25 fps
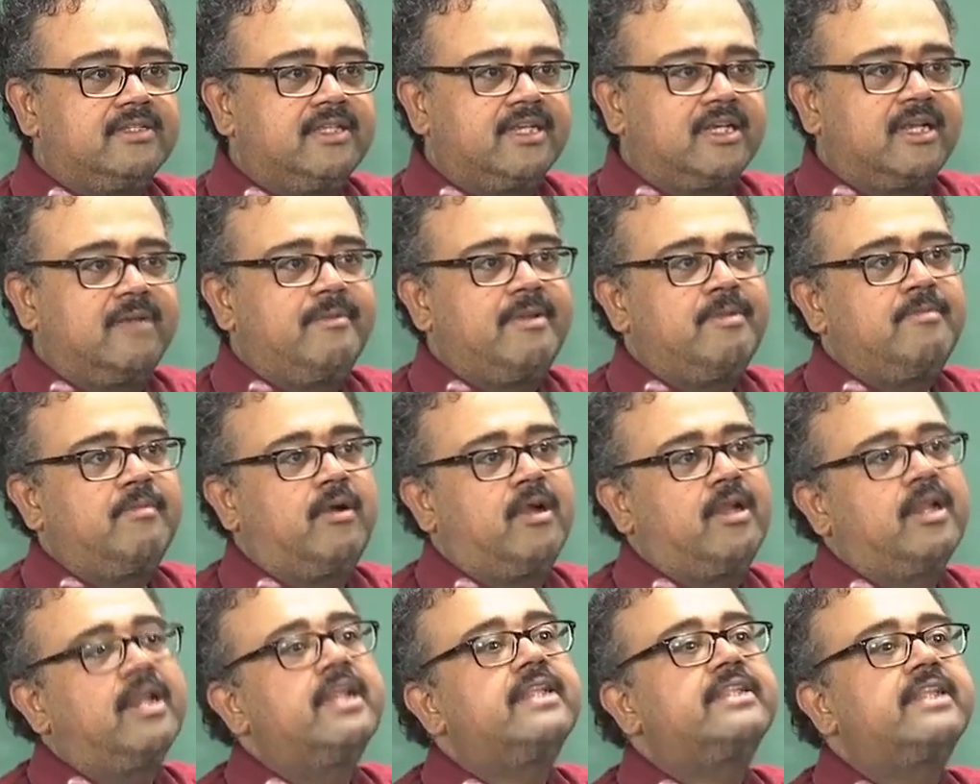that will be
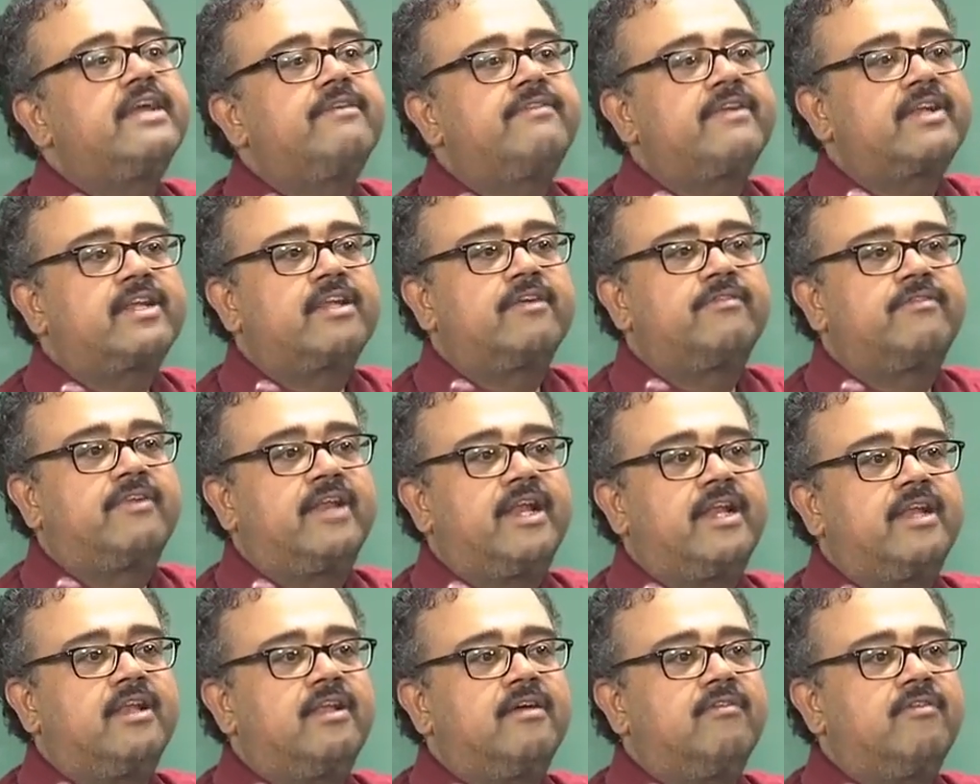modeling the effect of
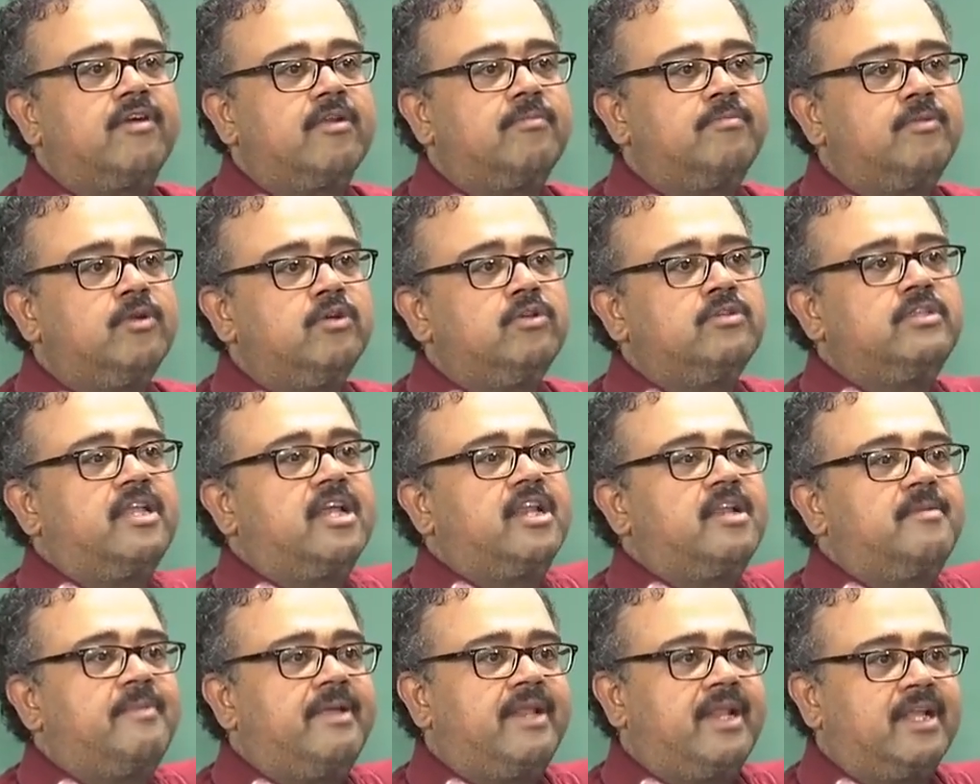red, for blue
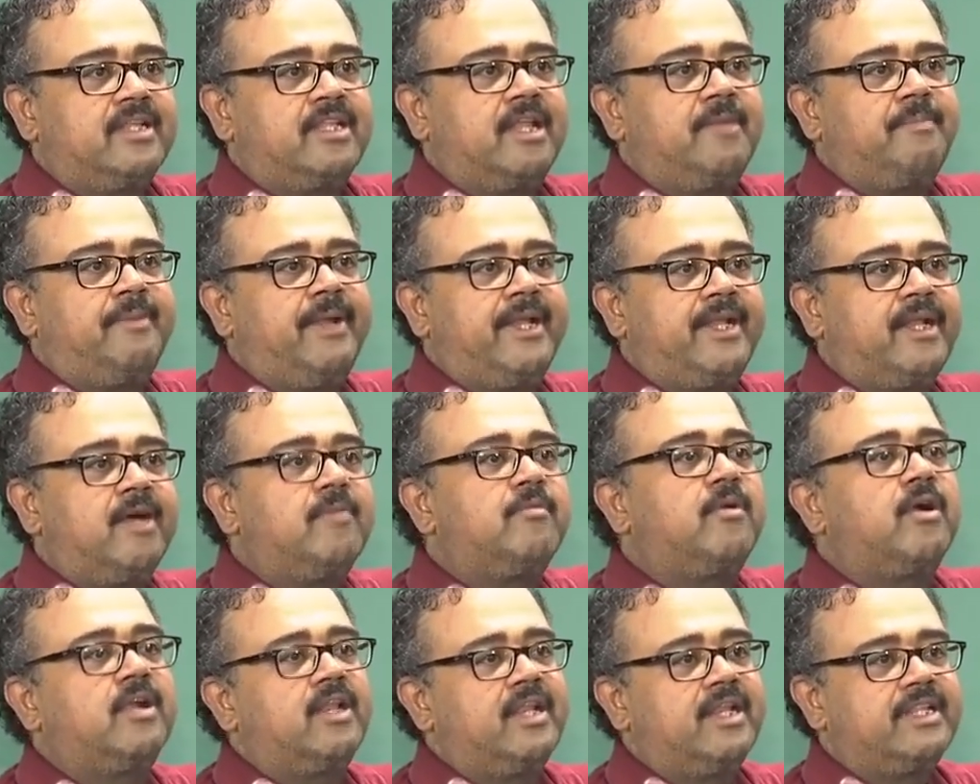there will be another
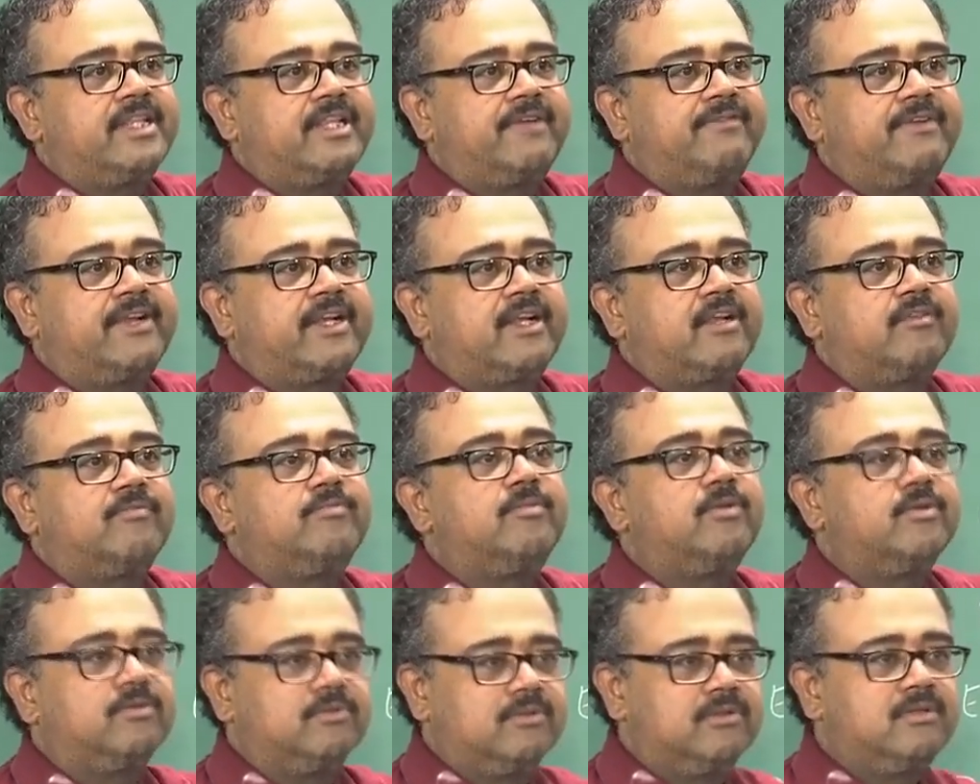beta modeling the effect
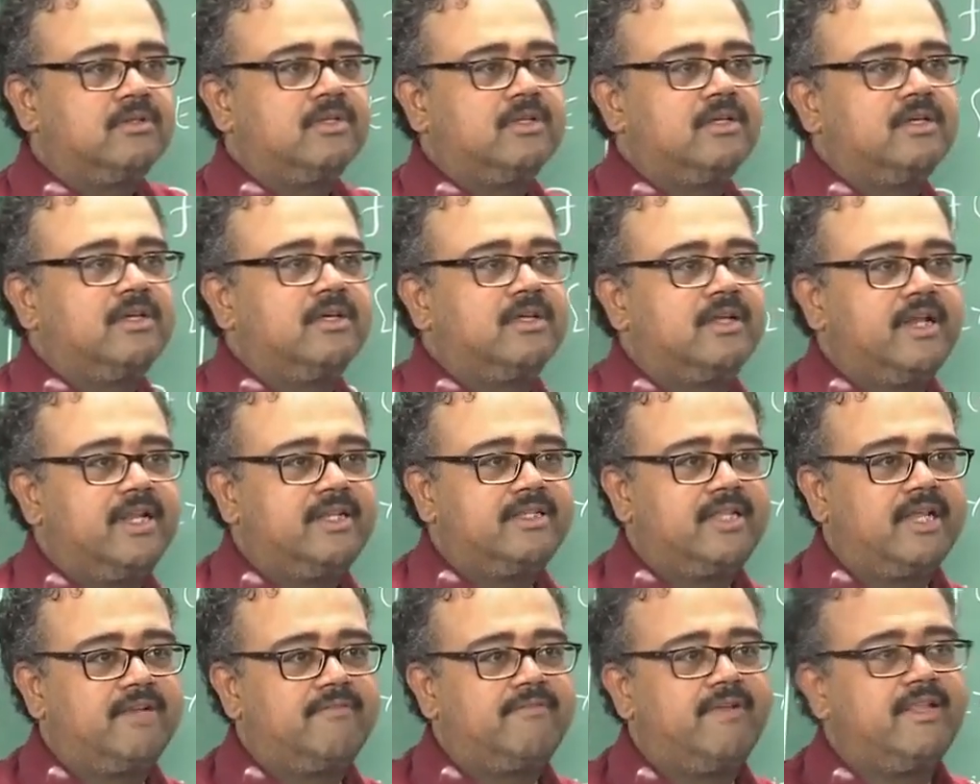of blue,
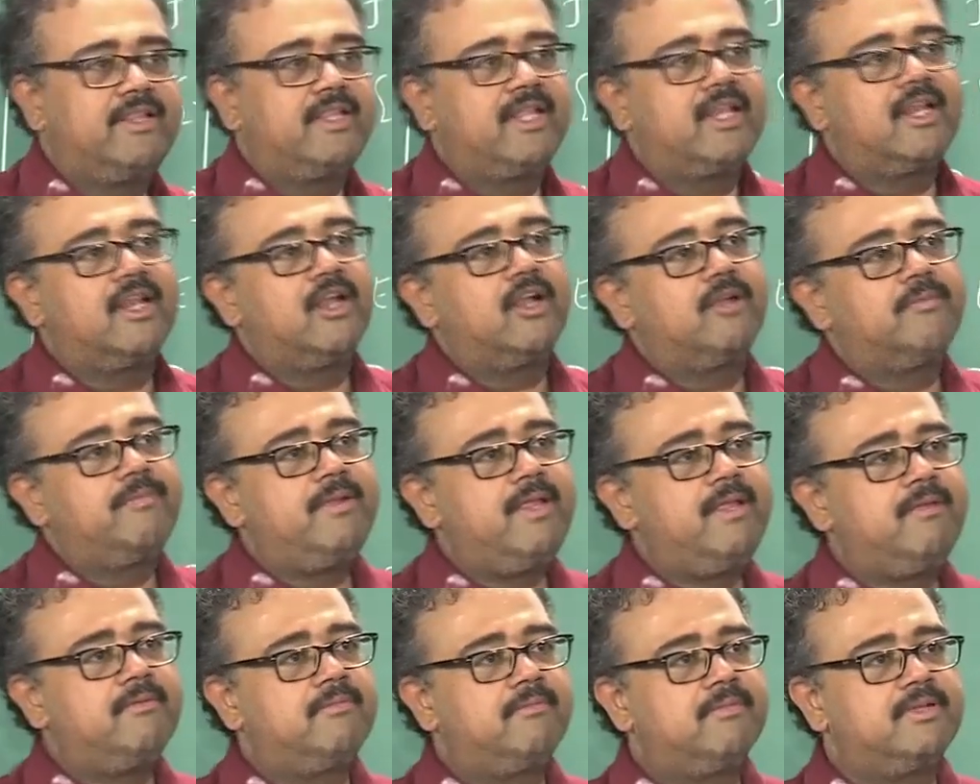right. That way there will
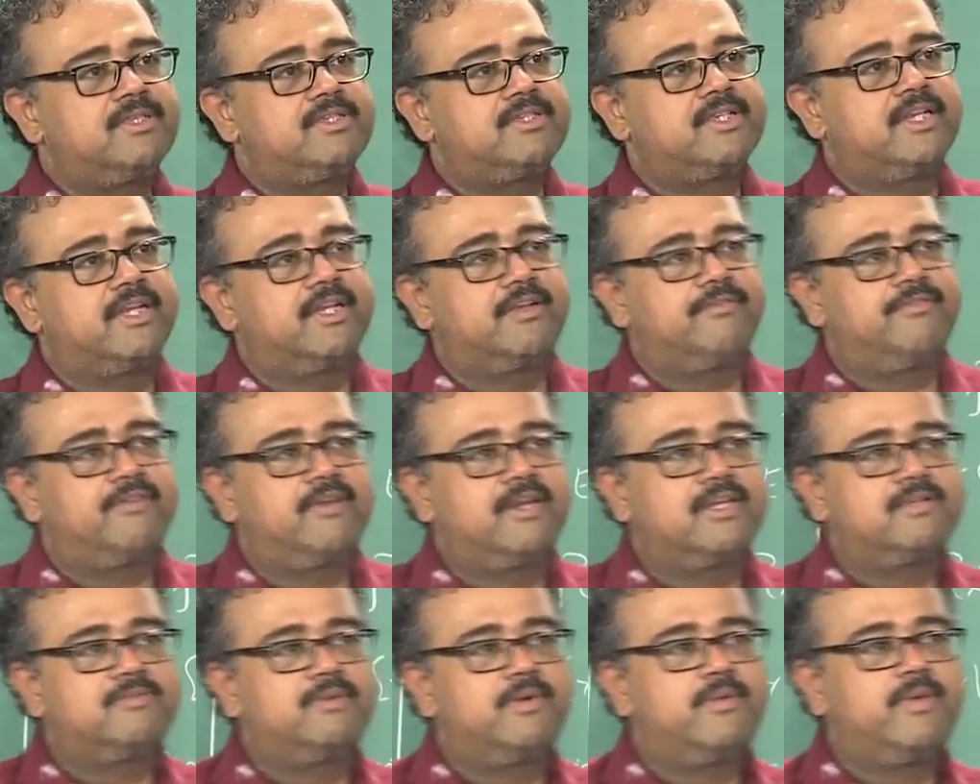not be much
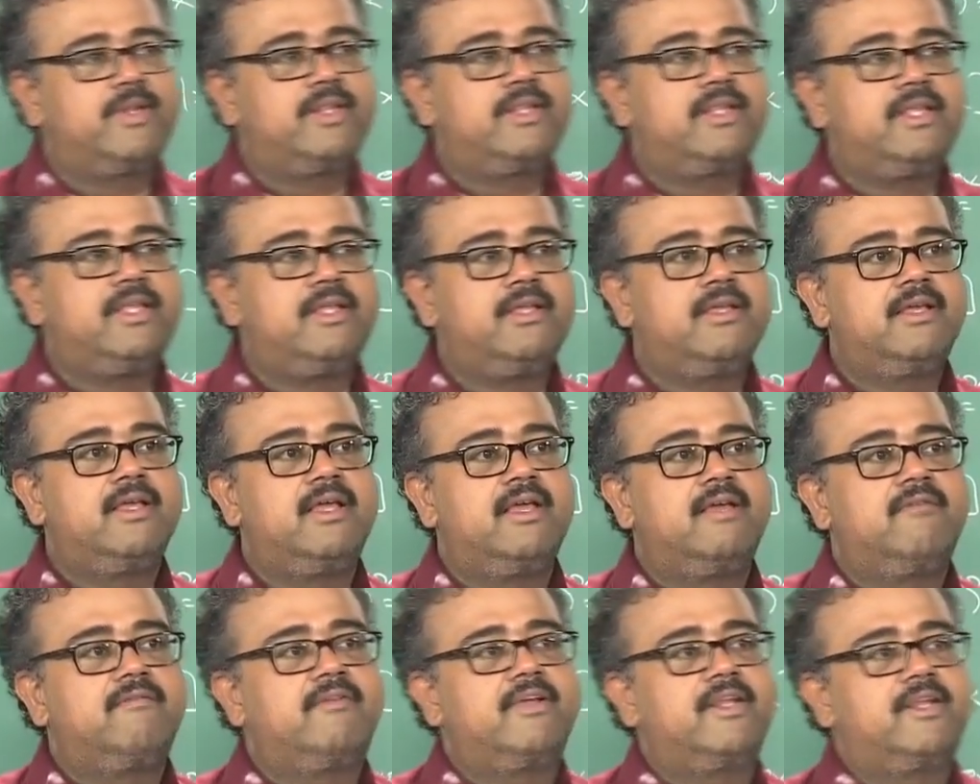interference between the
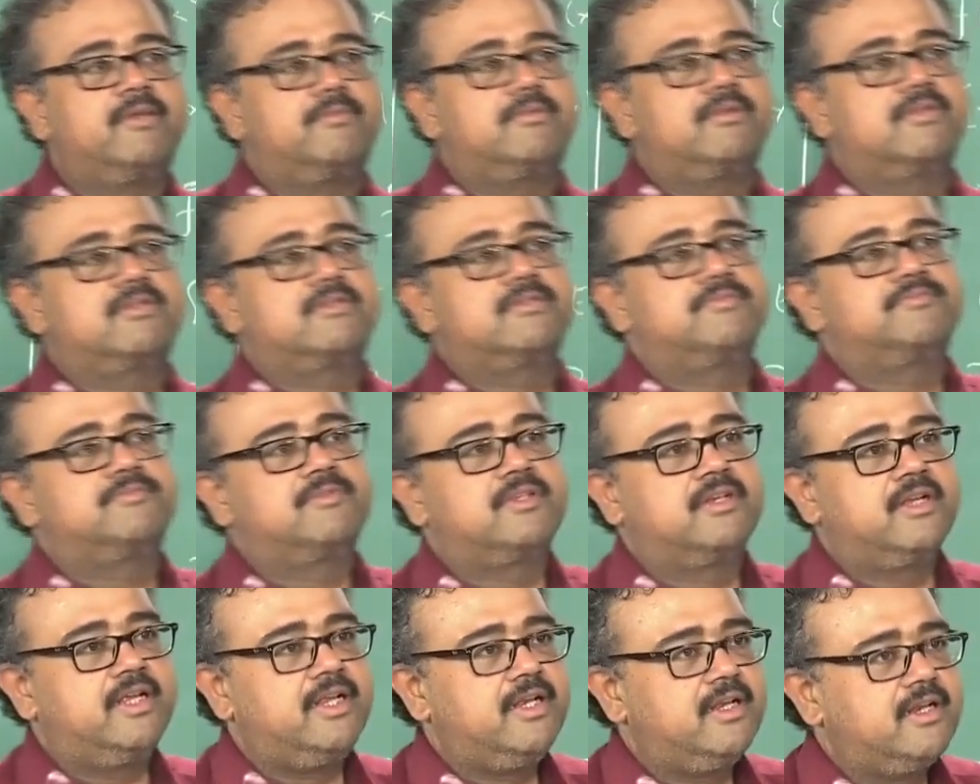variables,
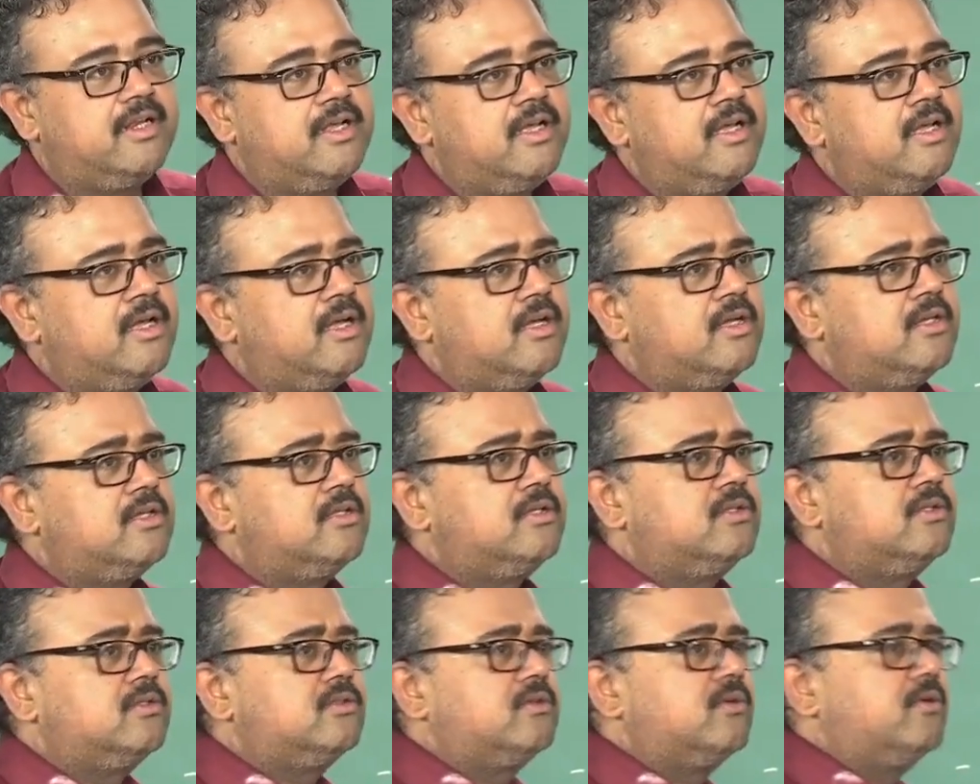right.
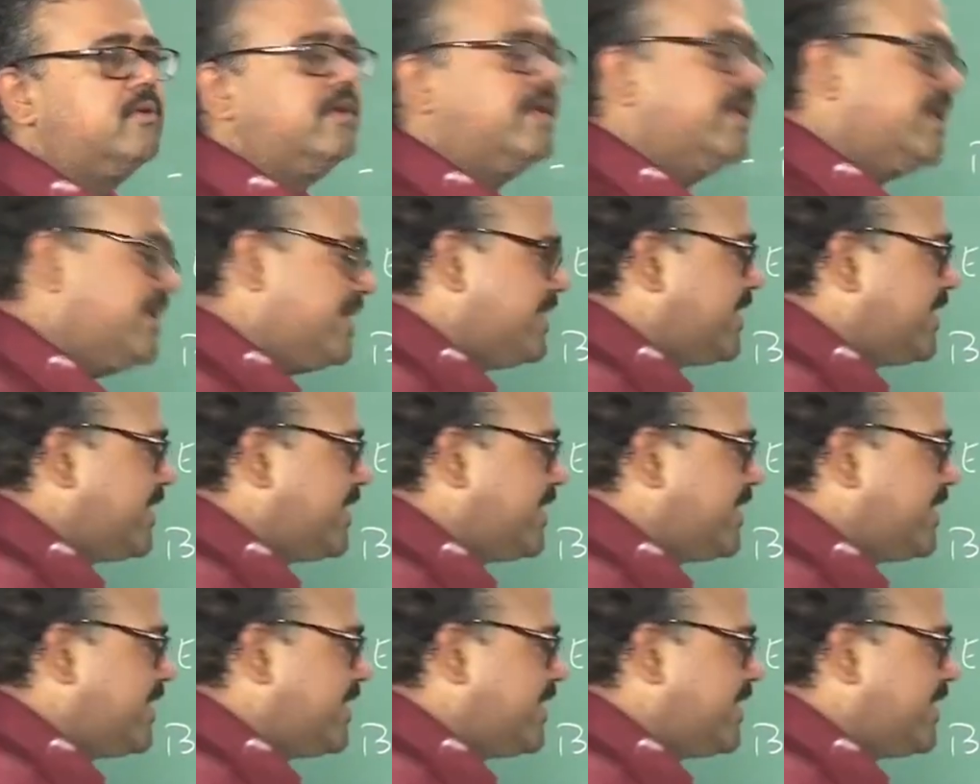So